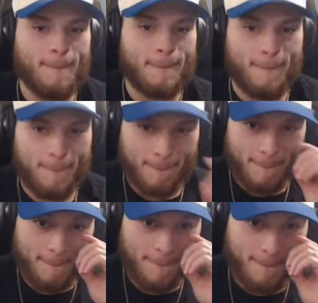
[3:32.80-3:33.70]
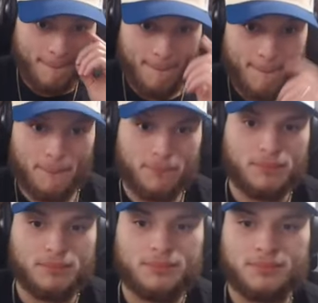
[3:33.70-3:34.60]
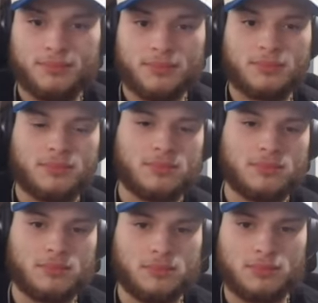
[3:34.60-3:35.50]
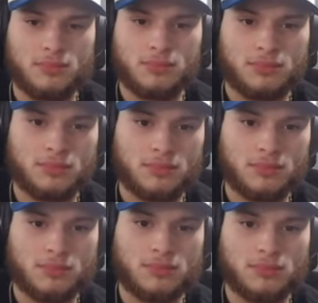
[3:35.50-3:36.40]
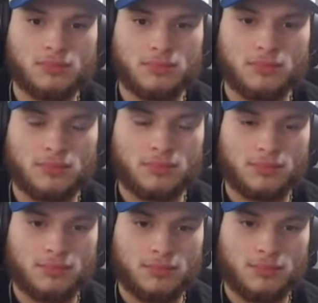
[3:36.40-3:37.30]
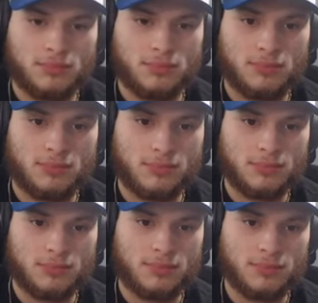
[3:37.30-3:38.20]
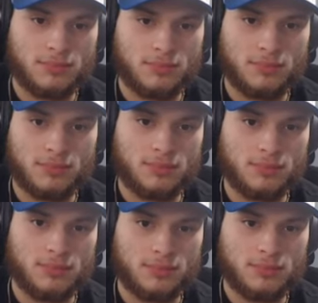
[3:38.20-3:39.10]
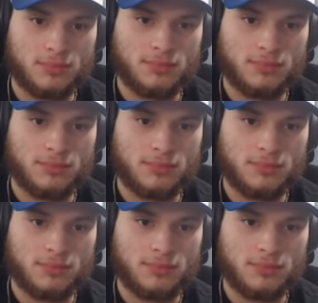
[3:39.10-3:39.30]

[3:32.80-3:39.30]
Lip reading: (silent)